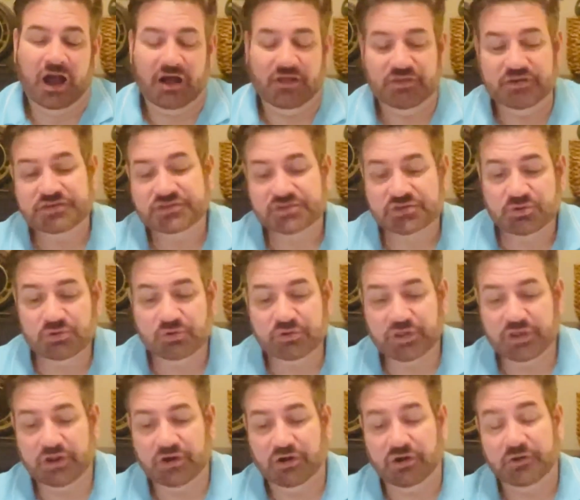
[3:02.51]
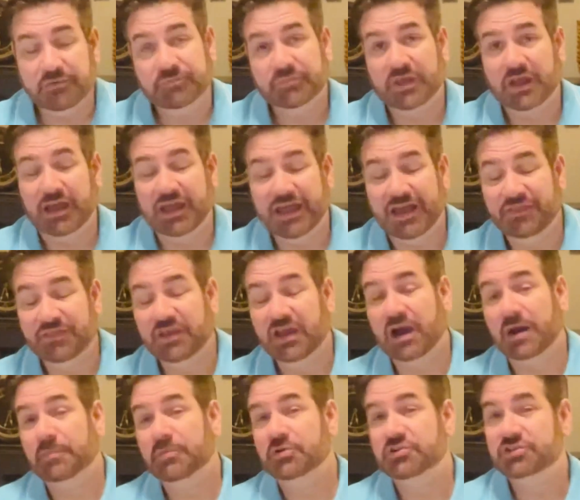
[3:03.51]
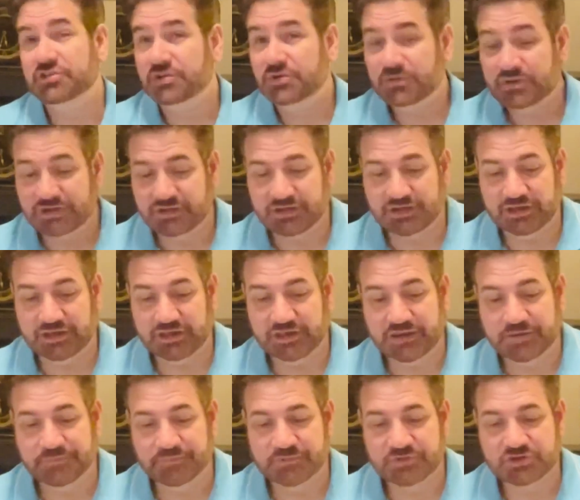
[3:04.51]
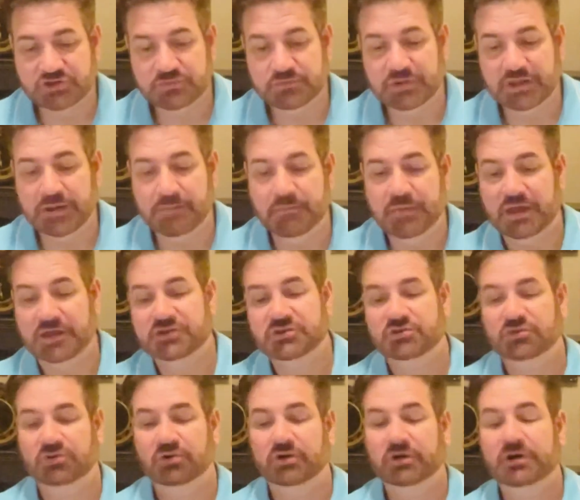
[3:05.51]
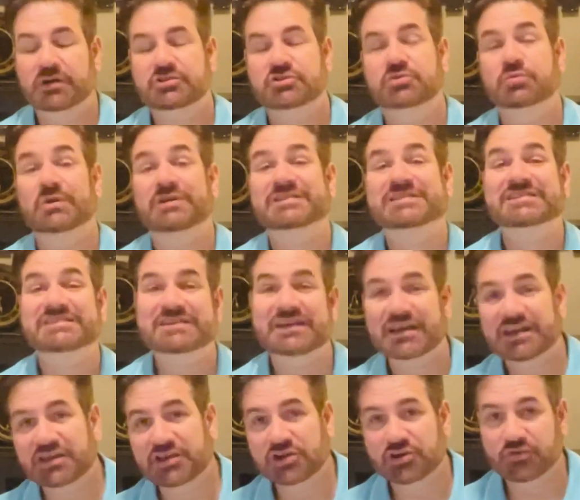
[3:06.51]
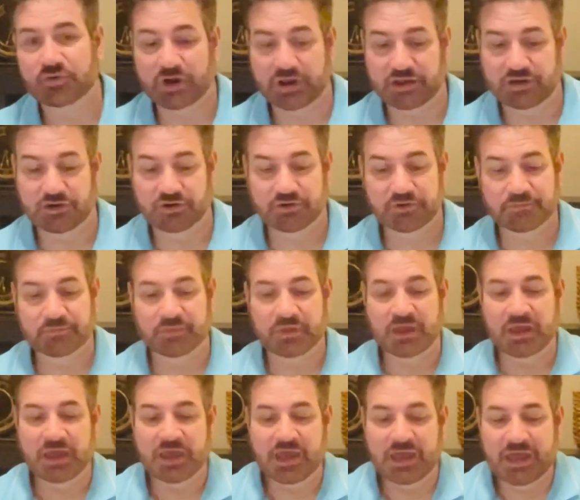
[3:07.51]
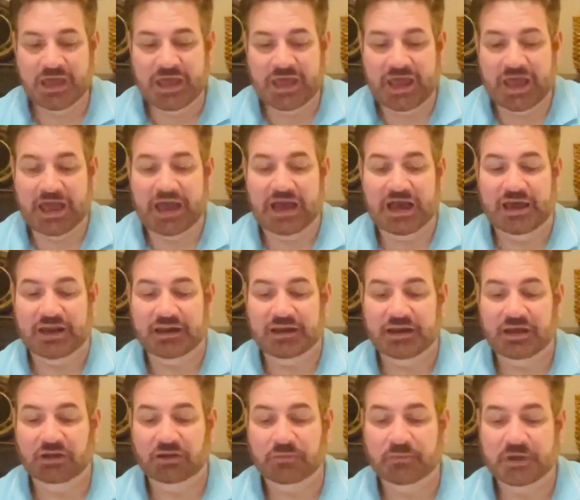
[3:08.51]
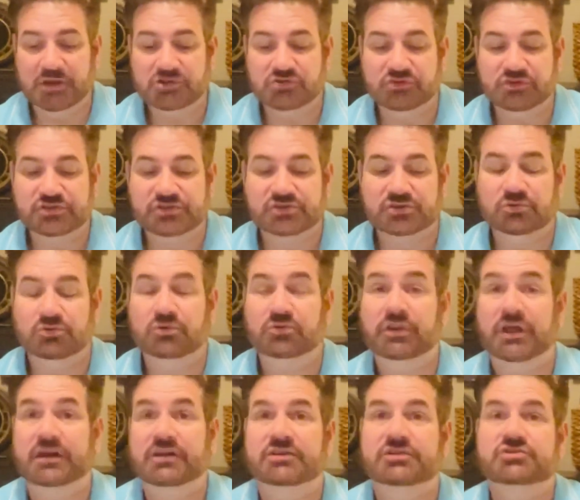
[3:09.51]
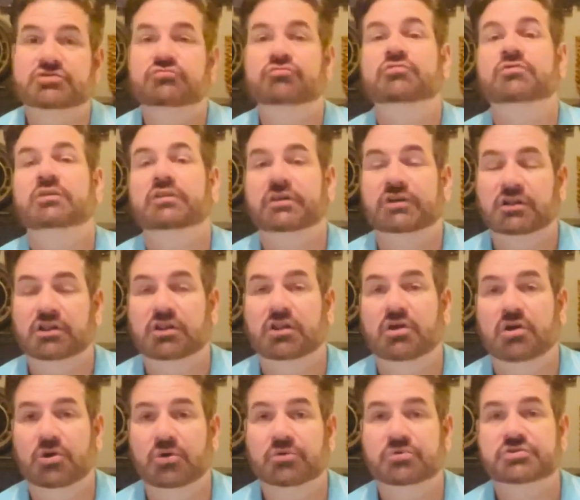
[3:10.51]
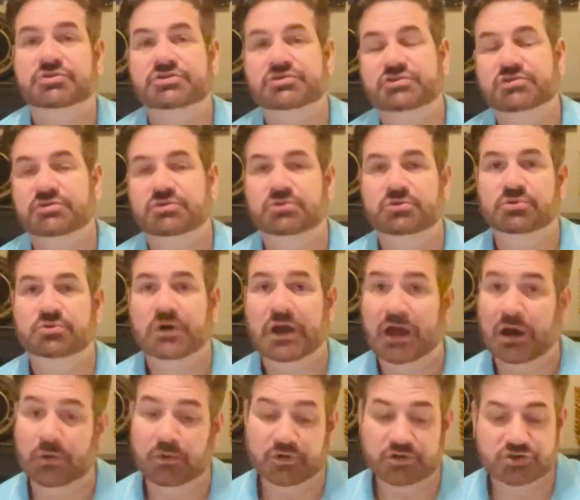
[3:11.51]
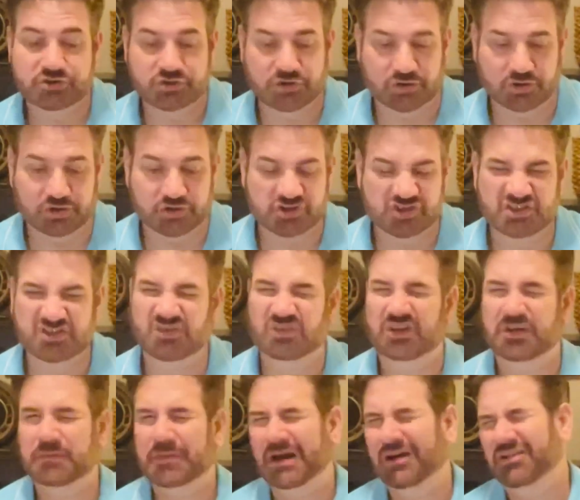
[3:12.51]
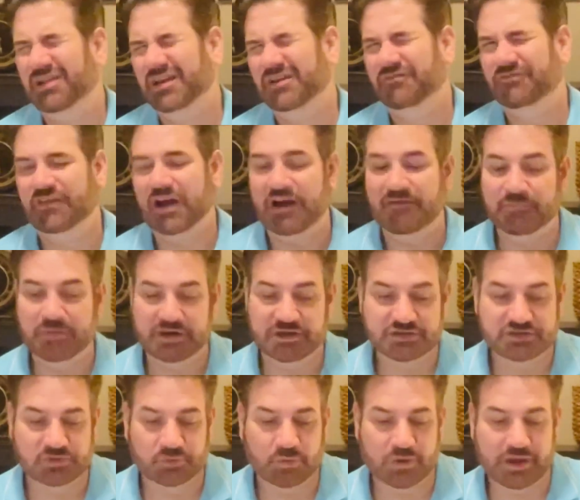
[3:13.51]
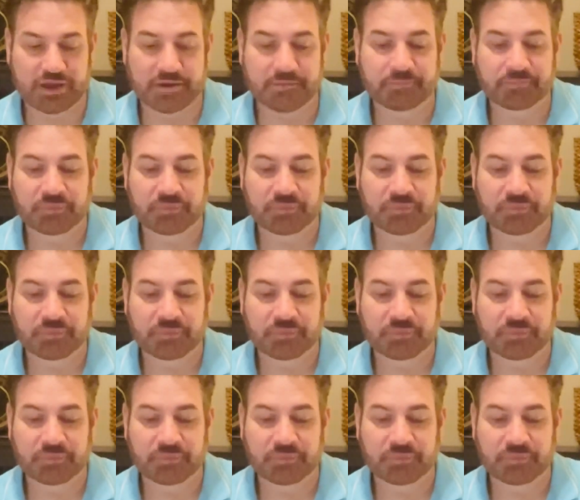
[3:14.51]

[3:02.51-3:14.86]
This school year, I had the opportunity to be a mentor to a second grader at an elementary school that is really close to our church. It's only about like 5 minutes away.